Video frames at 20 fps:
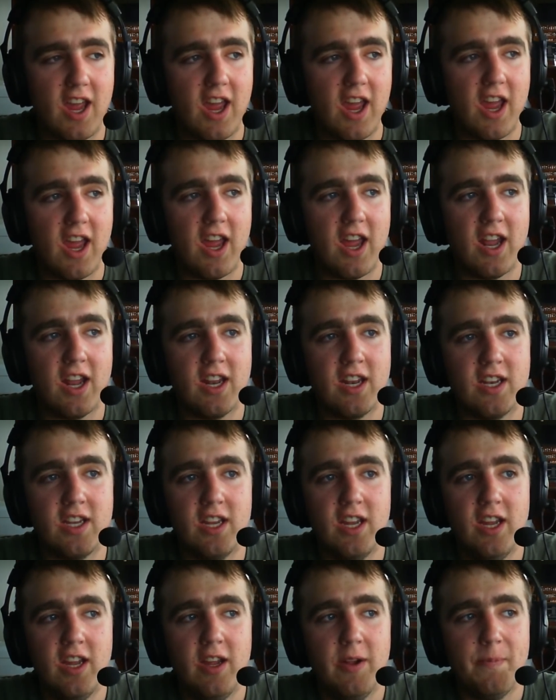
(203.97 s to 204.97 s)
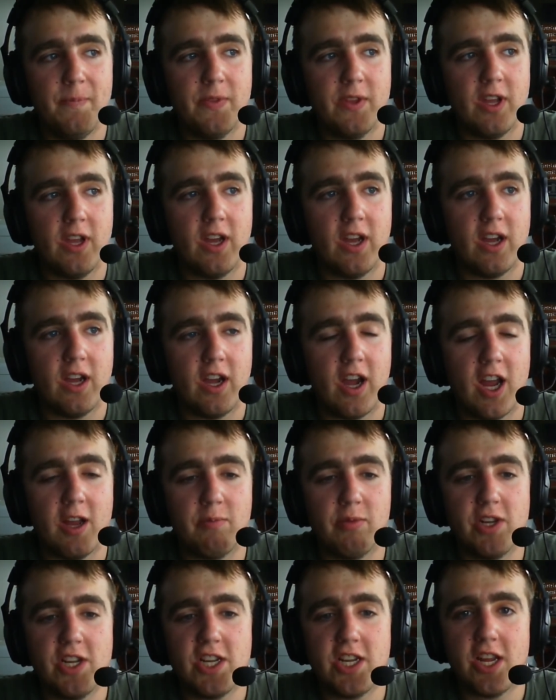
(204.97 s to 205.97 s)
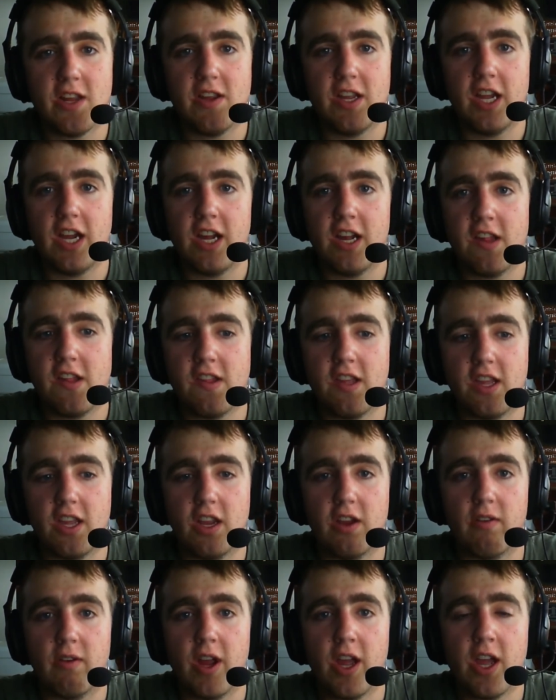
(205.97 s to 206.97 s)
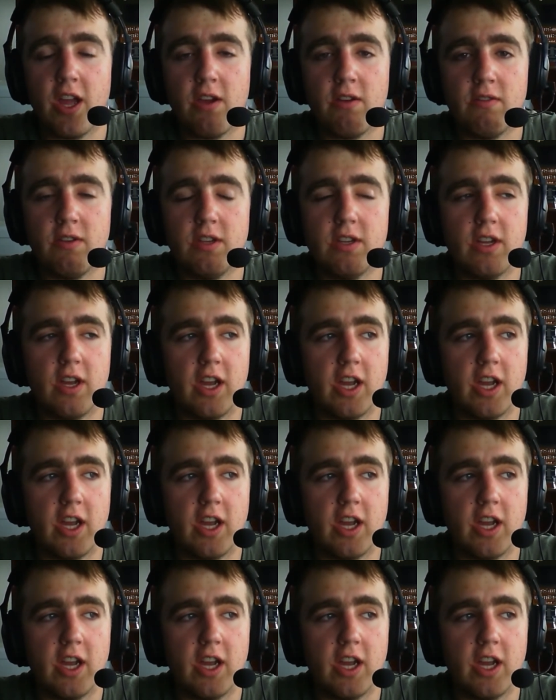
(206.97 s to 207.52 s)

And uh, I appreciate you guys sticking around.